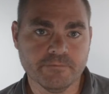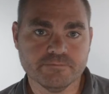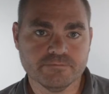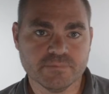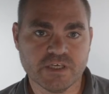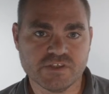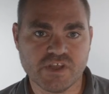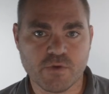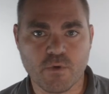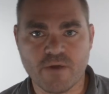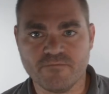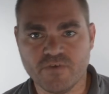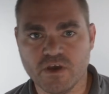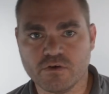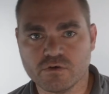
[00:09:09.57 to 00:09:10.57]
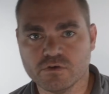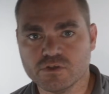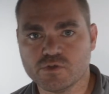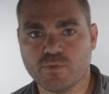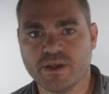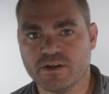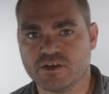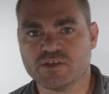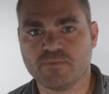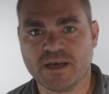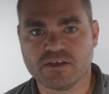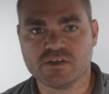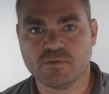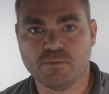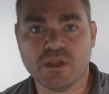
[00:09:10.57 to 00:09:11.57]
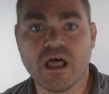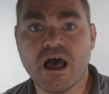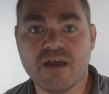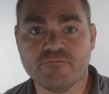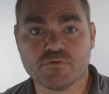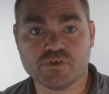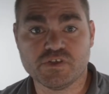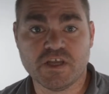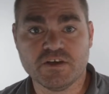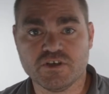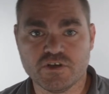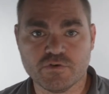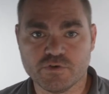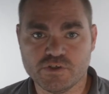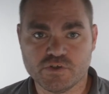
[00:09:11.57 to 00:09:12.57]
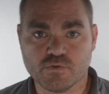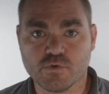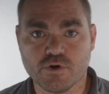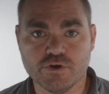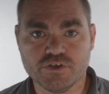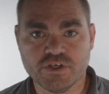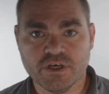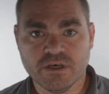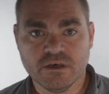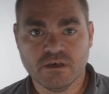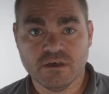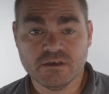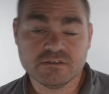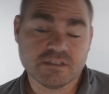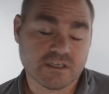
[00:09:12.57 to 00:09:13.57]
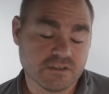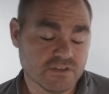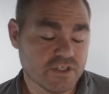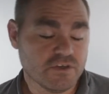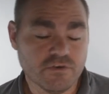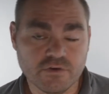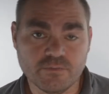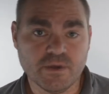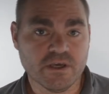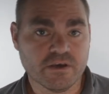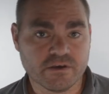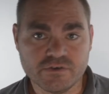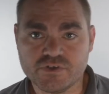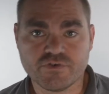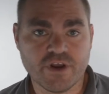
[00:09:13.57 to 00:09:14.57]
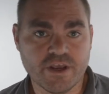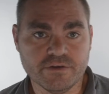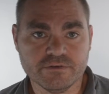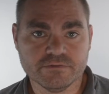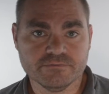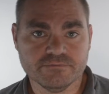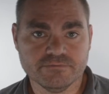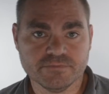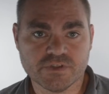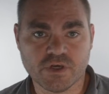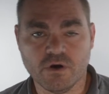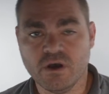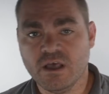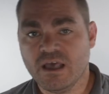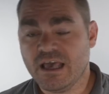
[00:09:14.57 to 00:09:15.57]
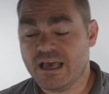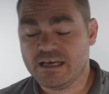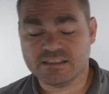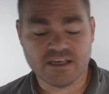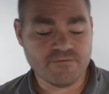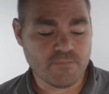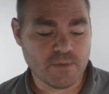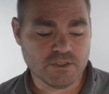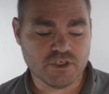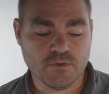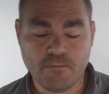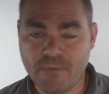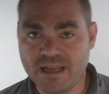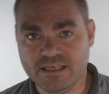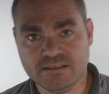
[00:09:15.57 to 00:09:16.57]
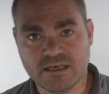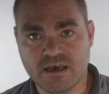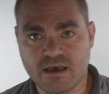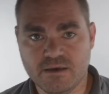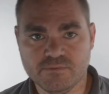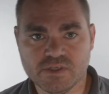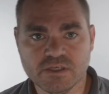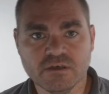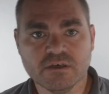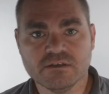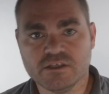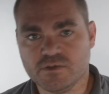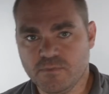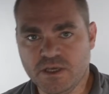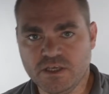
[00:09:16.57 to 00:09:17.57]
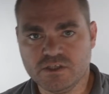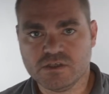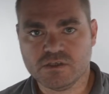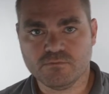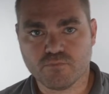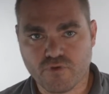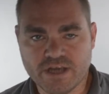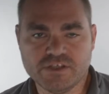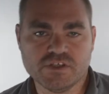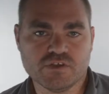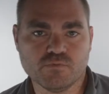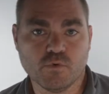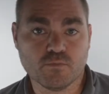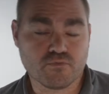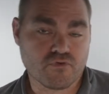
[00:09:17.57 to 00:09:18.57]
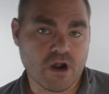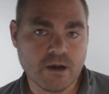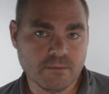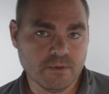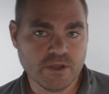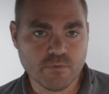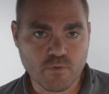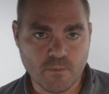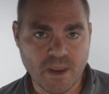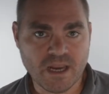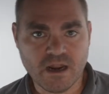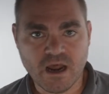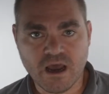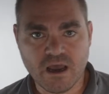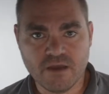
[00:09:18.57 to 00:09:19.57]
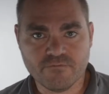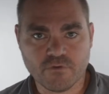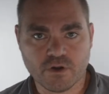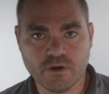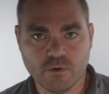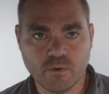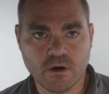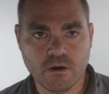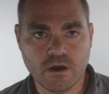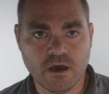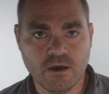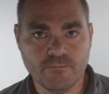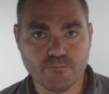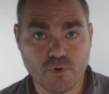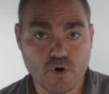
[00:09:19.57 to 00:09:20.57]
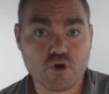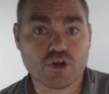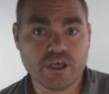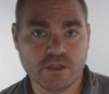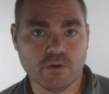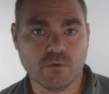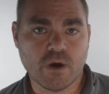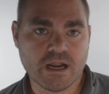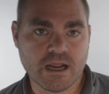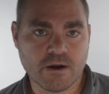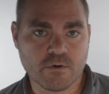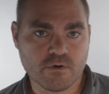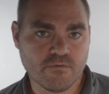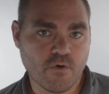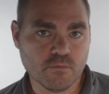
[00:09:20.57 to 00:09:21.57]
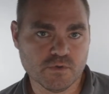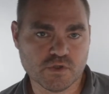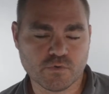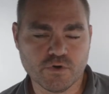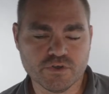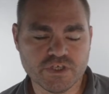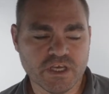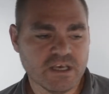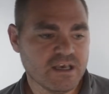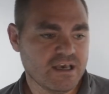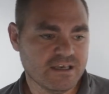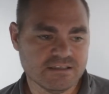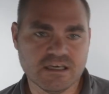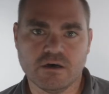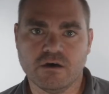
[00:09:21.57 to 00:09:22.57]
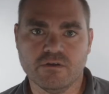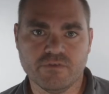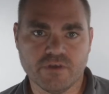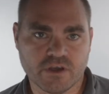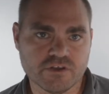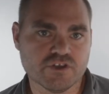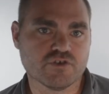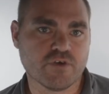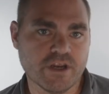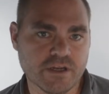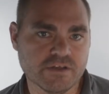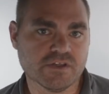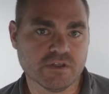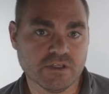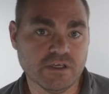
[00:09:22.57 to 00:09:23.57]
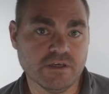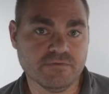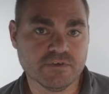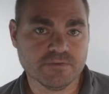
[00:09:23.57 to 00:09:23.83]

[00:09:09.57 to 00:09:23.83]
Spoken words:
As they ramp vehicles, we can expect supply for stationary storage to continue to be constrained. So, as I've mentioned many times, this means prices will probably remain high for per kilowatt hour of home storage until the constraint is alleviated.